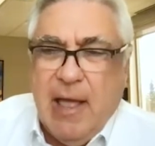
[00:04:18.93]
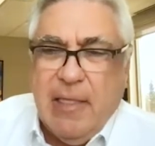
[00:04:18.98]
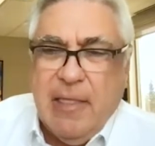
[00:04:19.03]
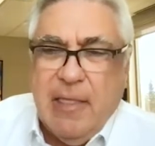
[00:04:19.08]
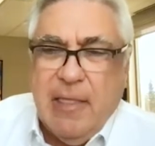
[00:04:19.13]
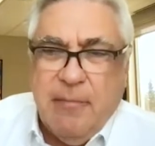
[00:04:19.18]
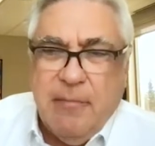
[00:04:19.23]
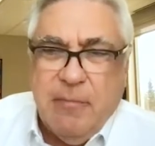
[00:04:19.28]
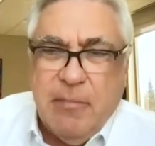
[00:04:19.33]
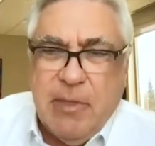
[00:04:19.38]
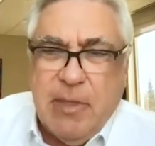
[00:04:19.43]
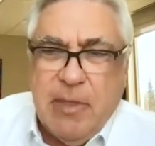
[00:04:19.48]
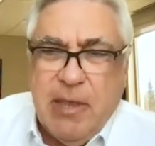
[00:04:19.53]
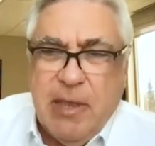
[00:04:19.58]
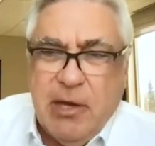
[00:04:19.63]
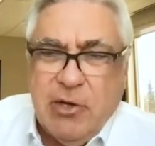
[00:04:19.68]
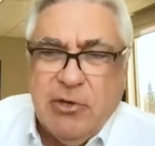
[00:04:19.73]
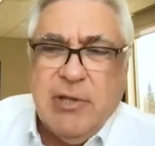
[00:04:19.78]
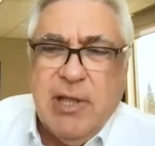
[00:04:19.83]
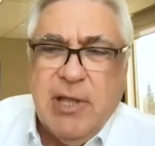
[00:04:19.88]
the the
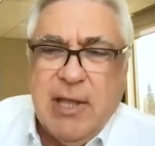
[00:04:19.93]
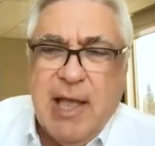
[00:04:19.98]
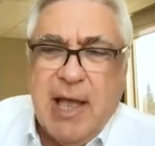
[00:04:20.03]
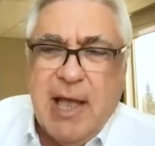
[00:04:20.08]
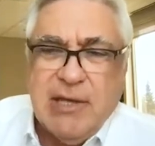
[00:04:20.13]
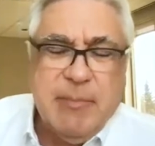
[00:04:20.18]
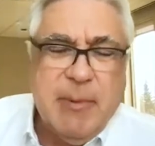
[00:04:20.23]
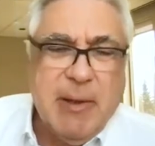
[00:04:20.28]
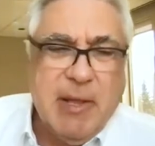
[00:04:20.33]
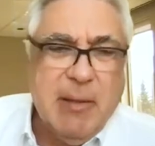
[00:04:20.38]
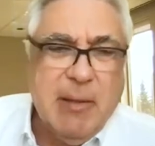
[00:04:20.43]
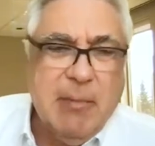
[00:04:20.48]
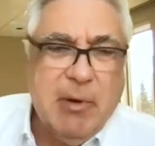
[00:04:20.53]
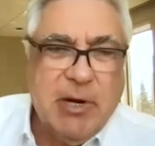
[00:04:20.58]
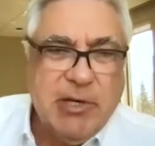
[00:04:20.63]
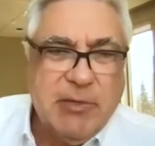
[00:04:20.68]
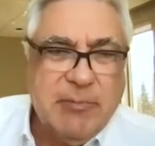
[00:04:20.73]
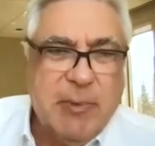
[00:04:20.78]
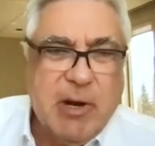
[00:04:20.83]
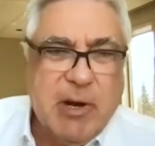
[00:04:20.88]
interesting aspect about
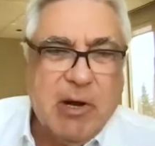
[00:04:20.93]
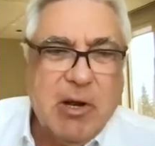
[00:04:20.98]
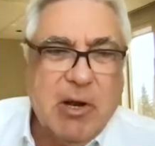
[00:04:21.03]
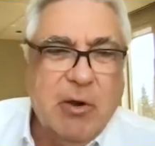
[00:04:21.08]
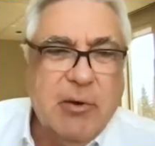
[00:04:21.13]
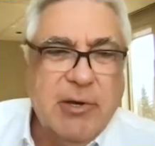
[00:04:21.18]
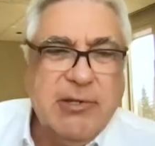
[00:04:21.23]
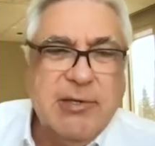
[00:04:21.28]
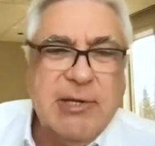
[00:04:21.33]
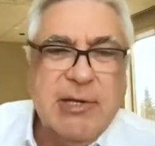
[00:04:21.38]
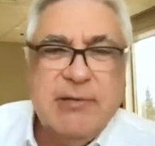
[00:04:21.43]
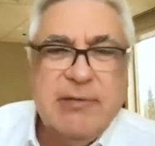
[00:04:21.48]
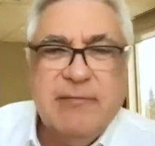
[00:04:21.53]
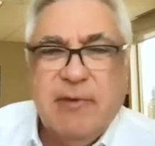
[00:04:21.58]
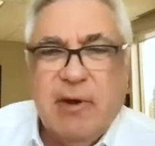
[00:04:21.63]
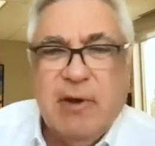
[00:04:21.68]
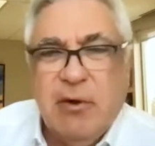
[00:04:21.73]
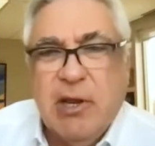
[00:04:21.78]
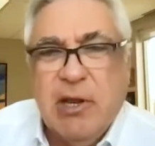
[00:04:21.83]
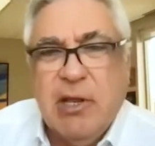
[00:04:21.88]
Hesperco is it's
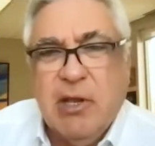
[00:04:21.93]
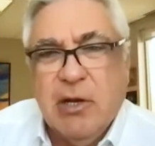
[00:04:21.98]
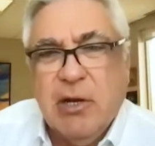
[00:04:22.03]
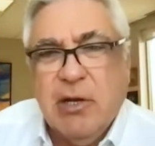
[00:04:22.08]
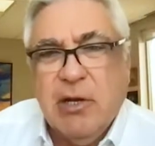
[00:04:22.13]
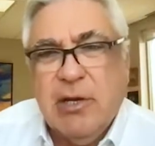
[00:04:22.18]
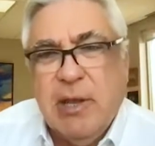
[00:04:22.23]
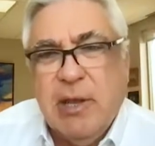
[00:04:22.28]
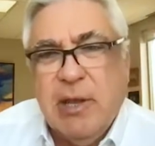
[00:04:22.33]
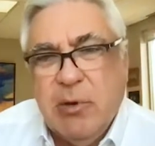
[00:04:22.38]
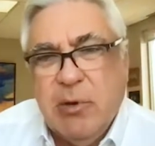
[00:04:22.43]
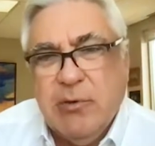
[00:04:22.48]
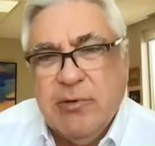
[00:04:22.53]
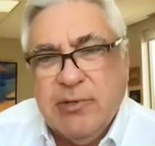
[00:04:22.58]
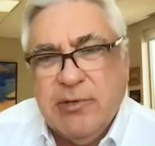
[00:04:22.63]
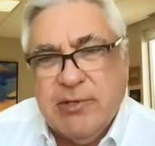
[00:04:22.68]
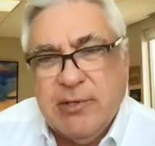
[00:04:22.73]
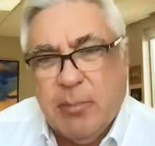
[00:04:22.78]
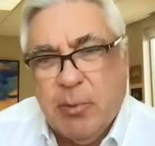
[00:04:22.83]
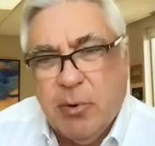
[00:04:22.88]
very good immune
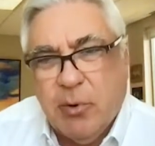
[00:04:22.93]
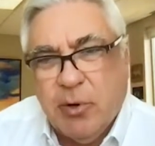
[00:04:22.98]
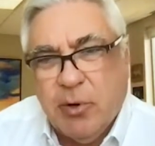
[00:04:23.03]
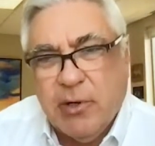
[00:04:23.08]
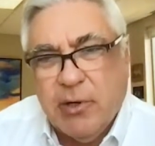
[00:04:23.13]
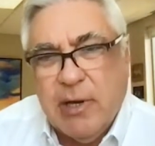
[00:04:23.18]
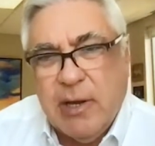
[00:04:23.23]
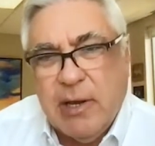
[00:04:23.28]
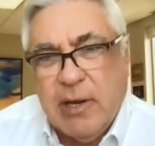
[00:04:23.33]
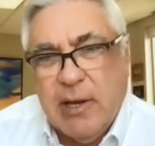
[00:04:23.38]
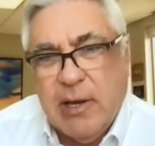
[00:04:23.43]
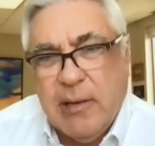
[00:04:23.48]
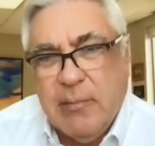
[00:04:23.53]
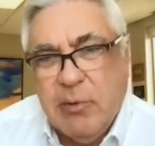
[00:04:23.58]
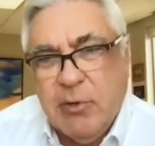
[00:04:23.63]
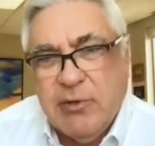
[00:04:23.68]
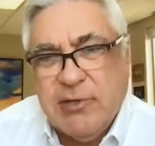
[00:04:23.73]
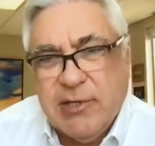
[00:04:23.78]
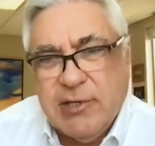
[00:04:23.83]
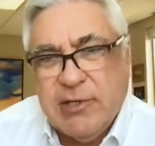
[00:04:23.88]
support,
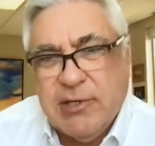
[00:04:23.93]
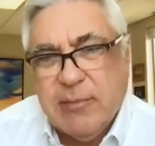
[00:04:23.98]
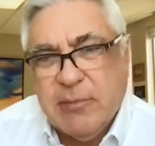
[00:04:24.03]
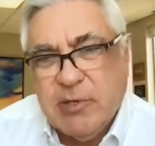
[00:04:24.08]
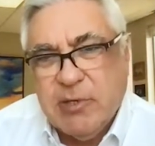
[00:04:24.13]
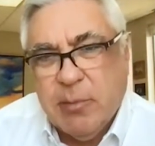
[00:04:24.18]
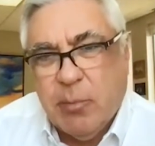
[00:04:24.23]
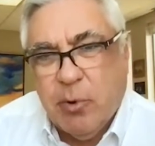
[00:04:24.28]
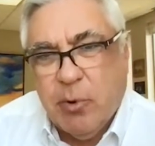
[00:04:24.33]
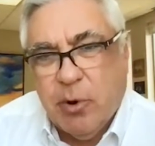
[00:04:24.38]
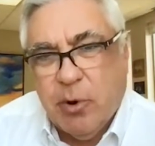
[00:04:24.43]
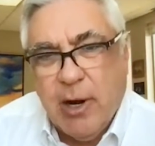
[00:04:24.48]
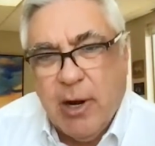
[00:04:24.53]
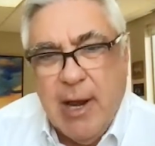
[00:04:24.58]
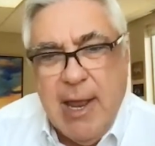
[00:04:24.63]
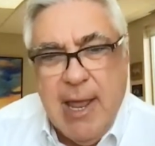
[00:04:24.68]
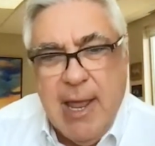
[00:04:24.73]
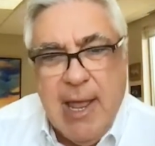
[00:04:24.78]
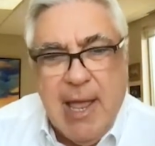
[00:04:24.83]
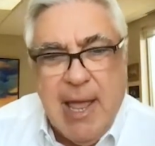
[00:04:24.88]
immune system support,
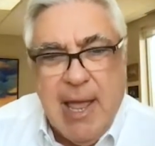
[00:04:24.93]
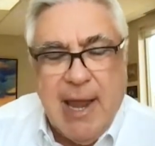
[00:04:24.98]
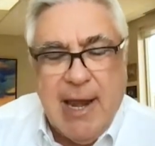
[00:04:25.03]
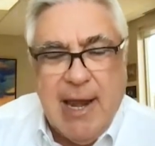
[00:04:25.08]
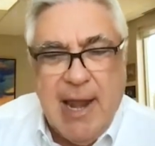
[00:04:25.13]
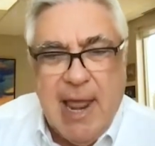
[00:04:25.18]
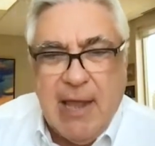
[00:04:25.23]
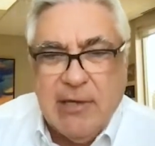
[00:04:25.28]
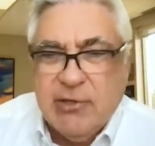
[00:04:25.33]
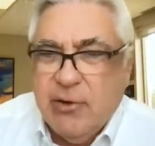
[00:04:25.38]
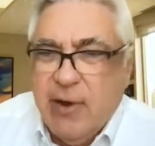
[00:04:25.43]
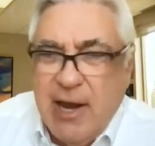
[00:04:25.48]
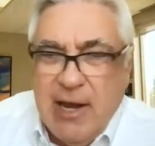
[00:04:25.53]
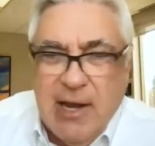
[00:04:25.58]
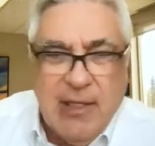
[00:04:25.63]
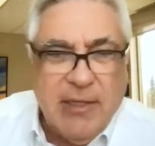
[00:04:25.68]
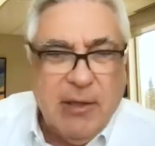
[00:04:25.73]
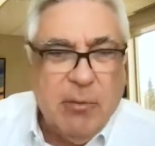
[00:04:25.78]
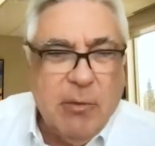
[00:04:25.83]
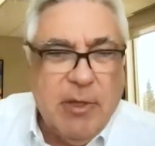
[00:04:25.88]
and, and so
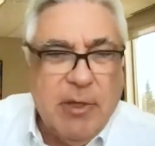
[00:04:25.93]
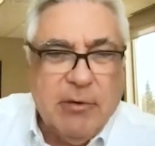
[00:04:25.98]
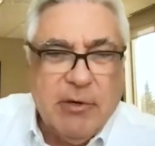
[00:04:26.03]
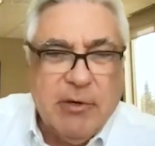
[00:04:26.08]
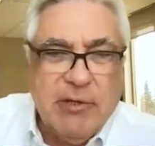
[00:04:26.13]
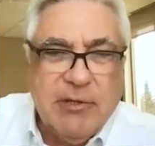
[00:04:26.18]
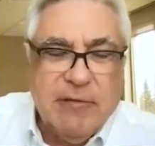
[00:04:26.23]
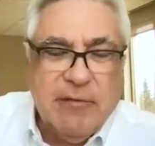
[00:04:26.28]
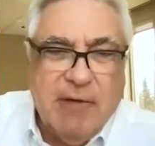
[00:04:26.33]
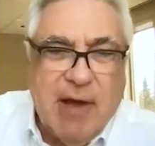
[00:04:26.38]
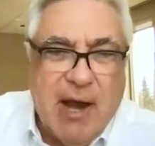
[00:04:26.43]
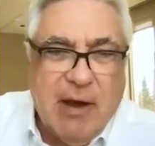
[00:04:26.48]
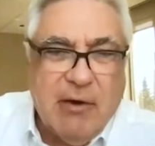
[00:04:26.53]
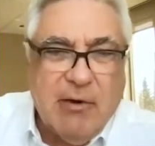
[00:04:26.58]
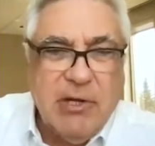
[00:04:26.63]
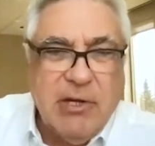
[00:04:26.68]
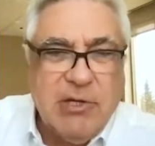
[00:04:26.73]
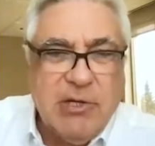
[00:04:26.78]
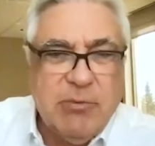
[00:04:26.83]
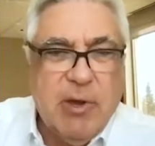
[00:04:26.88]
anything, whether it's a
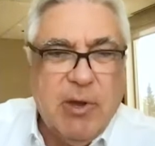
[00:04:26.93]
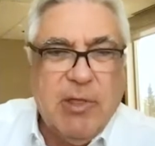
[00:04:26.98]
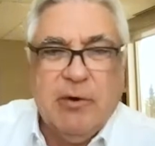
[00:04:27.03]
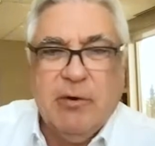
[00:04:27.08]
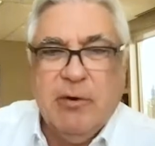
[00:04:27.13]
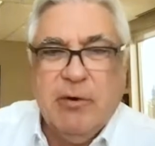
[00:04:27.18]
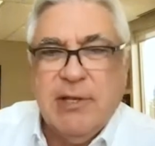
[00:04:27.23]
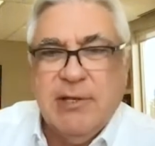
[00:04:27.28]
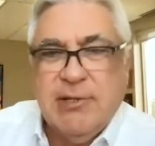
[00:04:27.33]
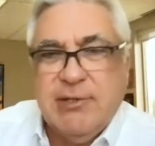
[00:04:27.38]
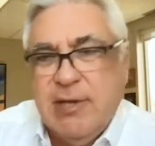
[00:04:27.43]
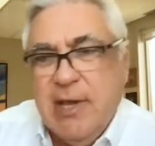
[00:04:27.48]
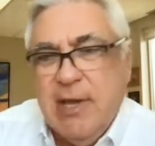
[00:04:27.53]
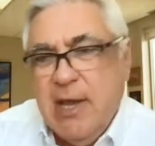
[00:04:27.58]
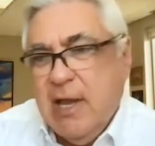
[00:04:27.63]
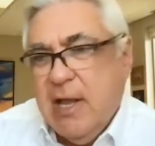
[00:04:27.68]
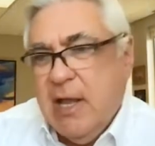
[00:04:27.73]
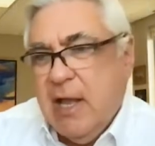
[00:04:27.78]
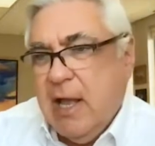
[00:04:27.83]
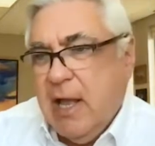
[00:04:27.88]
virus, whether it's
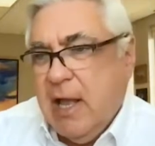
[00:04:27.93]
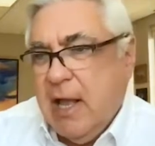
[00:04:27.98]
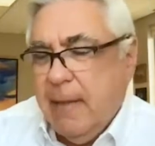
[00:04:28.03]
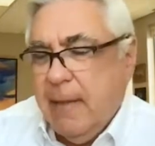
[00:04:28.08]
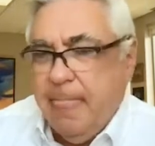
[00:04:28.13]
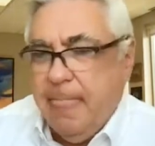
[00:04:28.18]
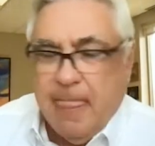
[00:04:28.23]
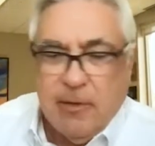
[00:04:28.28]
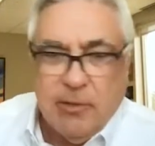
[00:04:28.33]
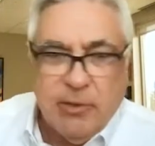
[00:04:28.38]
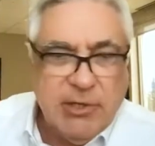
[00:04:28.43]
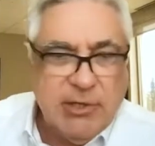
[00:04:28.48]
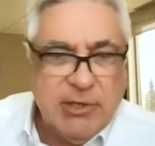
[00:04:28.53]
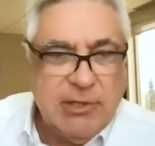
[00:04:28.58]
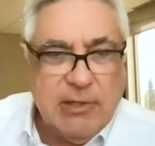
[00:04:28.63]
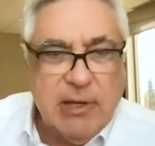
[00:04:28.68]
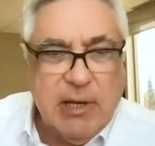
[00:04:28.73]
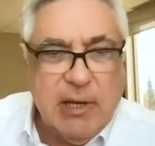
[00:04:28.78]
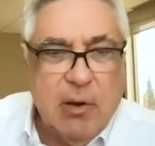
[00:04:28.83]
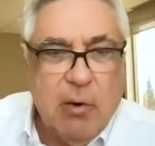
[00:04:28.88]
um,
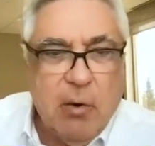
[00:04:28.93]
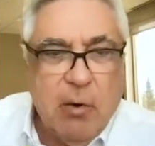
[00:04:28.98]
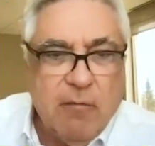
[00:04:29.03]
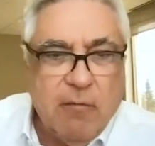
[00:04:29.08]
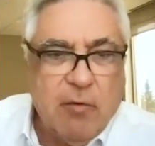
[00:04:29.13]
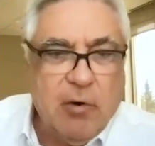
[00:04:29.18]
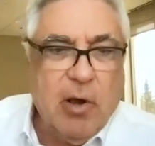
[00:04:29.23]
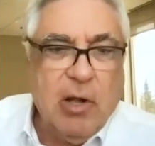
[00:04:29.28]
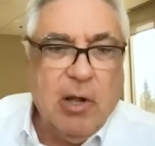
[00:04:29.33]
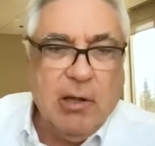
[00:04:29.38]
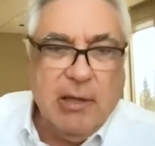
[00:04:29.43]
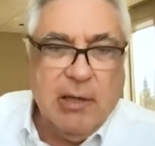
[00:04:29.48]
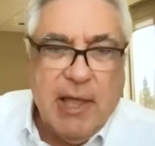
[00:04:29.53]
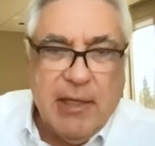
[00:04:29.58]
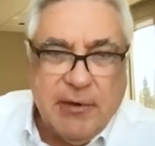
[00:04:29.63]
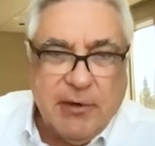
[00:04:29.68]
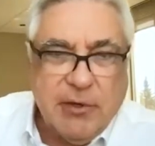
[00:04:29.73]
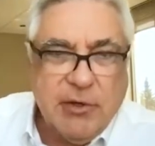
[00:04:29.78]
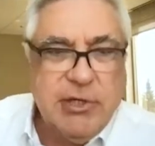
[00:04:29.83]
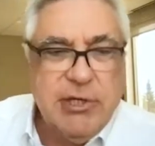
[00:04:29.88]
just uh, overall
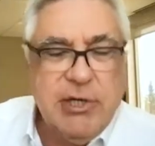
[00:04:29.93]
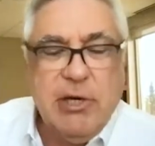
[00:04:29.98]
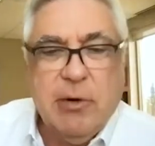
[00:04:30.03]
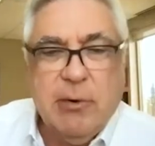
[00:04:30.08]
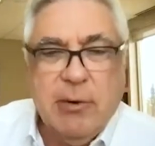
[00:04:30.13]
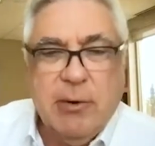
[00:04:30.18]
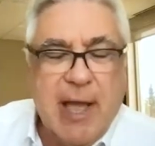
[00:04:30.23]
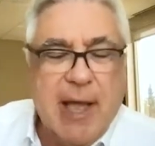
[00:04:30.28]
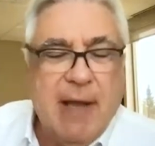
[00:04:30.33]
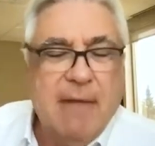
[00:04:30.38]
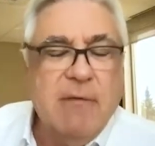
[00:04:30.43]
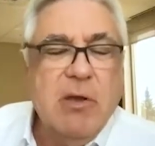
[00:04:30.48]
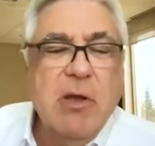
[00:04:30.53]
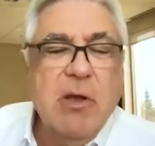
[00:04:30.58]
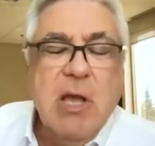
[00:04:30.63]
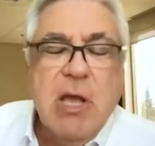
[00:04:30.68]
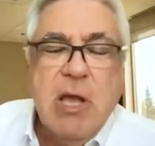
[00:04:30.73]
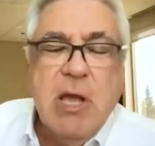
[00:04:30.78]
lethargy or what have you.